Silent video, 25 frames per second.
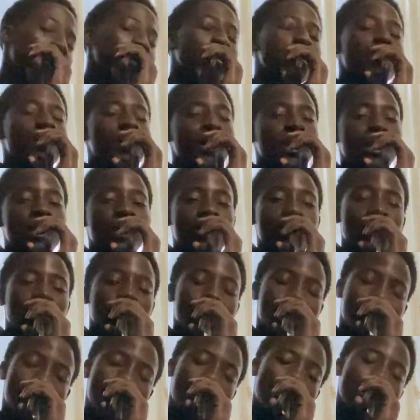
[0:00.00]
man. Trust,
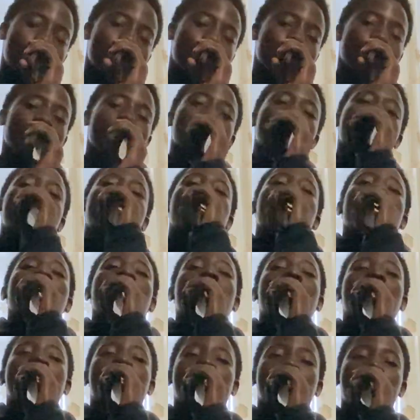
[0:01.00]
trust, trust. Alright,
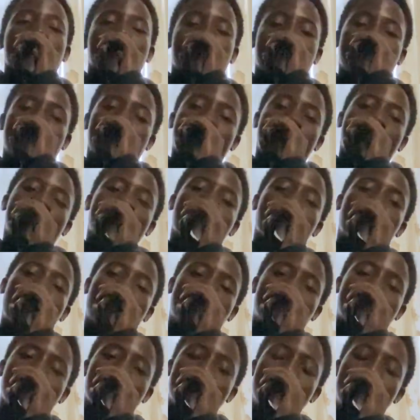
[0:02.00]
to the next. Back to the
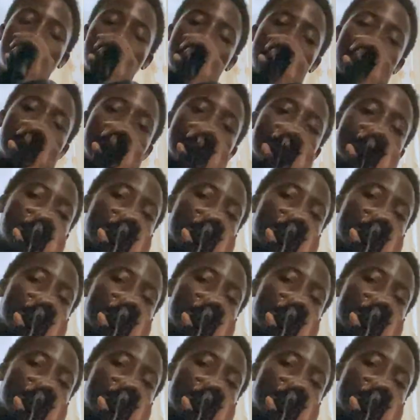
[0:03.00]
video.